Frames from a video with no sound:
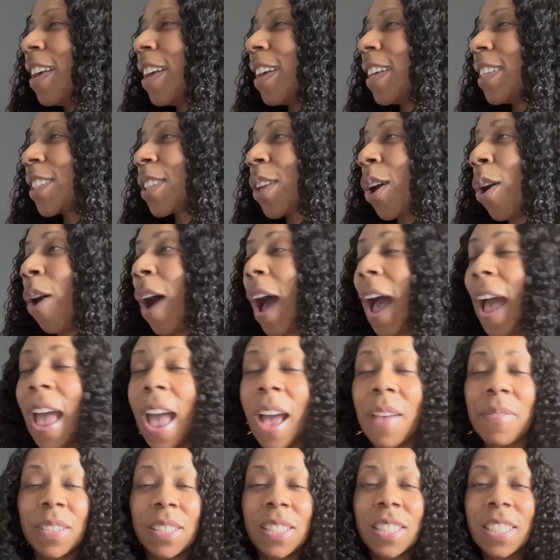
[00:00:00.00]
So I
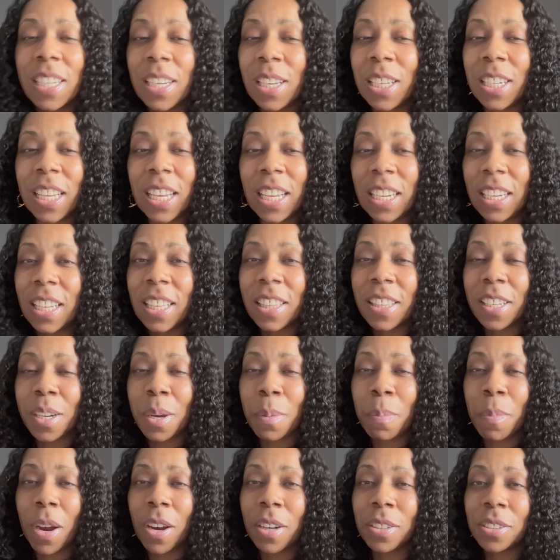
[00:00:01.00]
haven't seen any of the
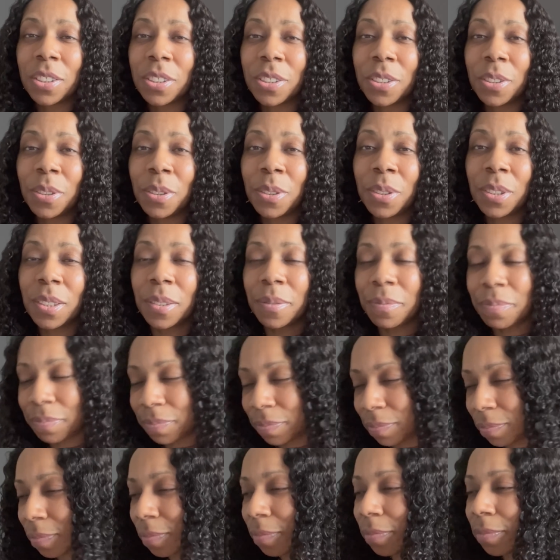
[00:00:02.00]
commercials.
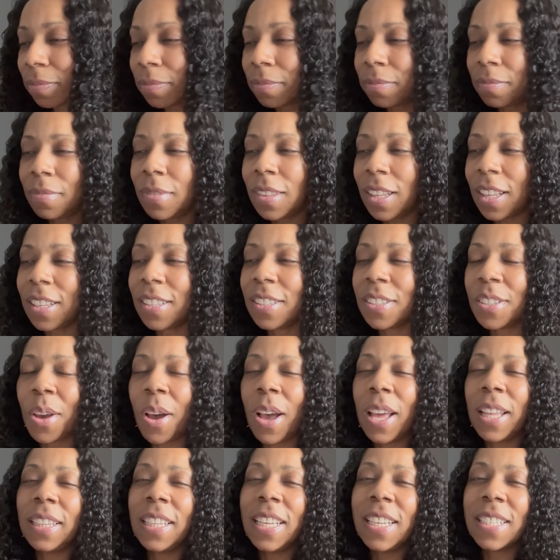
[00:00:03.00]
So
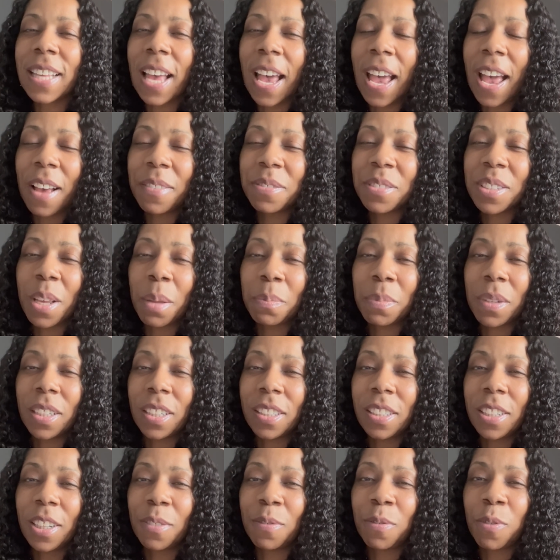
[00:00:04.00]
at least I have something to
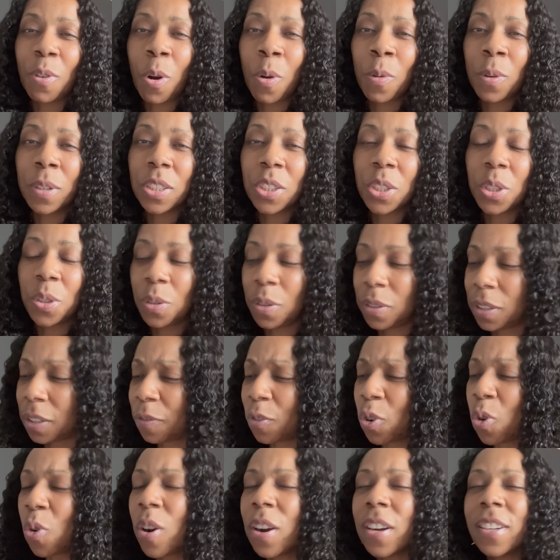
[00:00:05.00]
look forward to. And
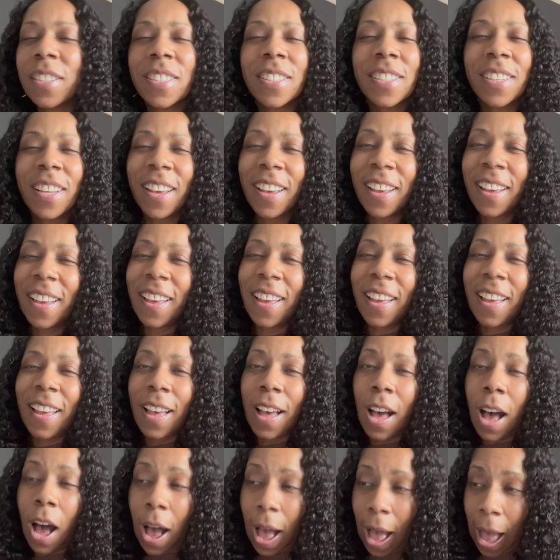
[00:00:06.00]
of course,
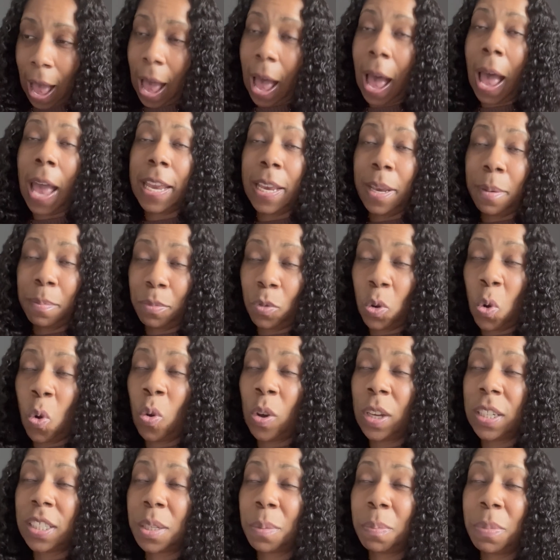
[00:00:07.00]
I am
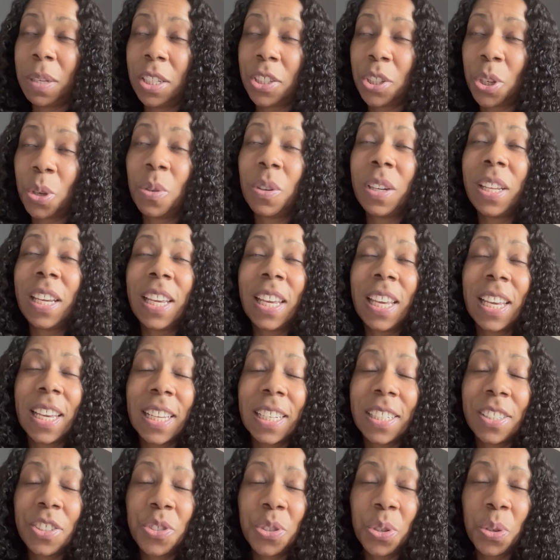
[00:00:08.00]
going to be tuning
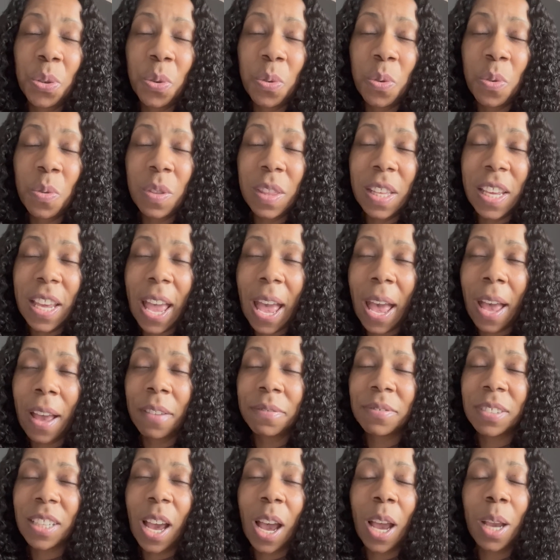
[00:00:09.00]
in to the
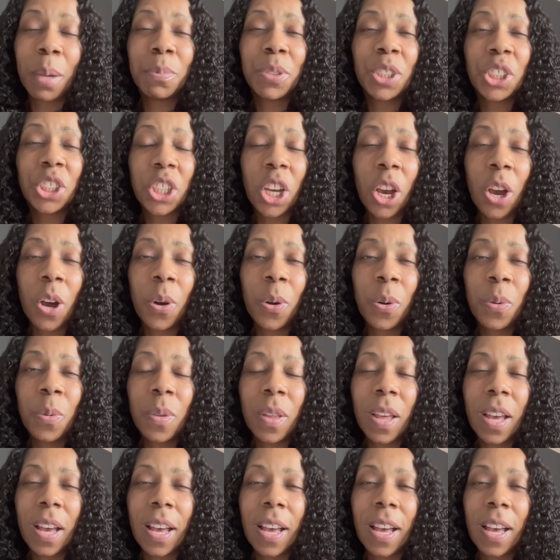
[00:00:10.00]
halftime show
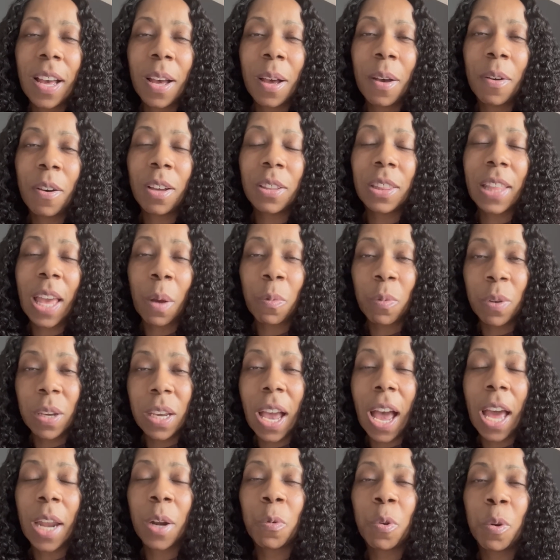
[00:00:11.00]
uh, that
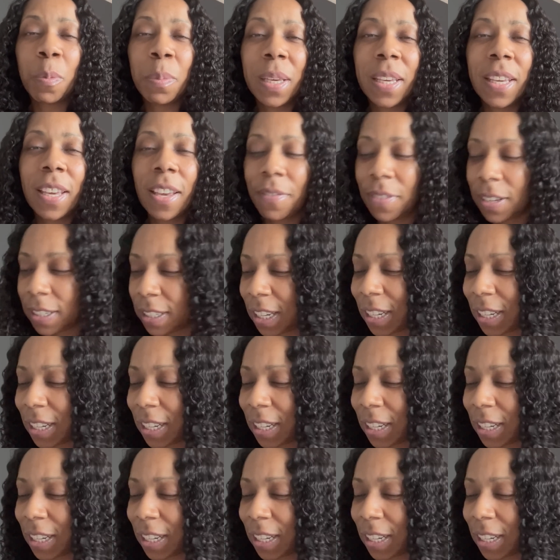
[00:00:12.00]
Rihanna will be giving.